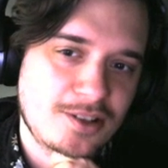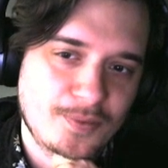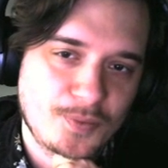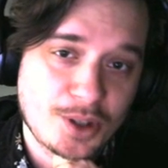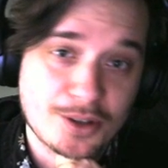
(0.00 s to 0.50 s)
The
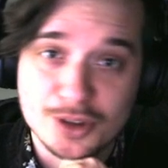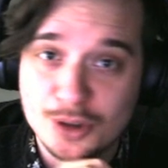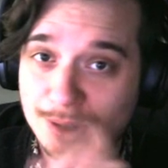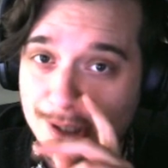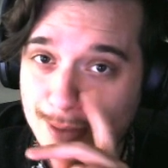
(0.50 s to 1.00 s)
other is
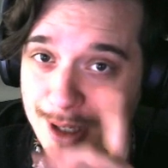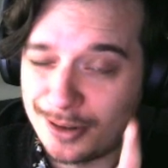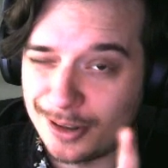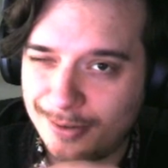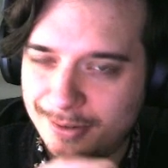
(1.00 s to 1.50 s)
joining Patreon
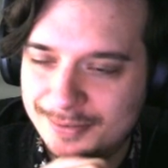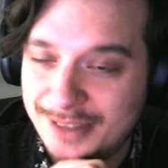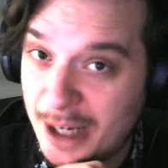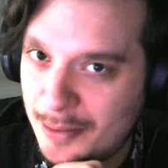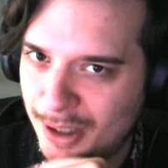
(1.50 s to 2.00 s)
down
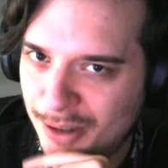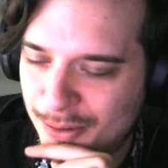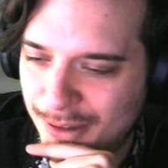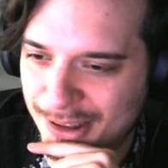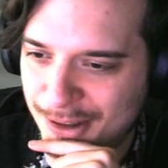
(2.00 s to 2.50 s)
below in the
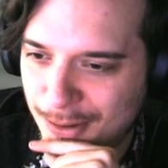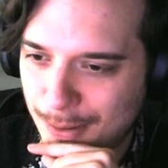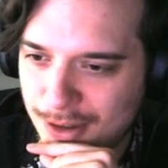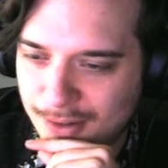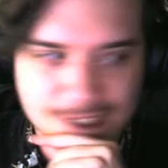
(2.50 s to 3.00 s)
description.
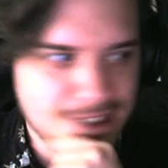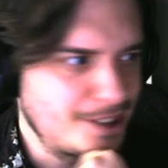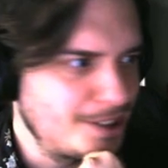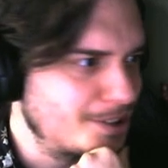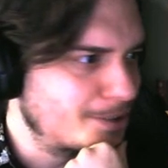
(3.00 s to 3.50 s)
Is it in the
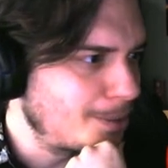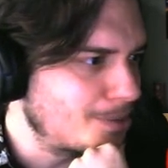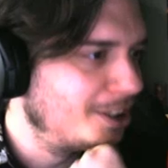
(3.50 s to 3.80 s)
description?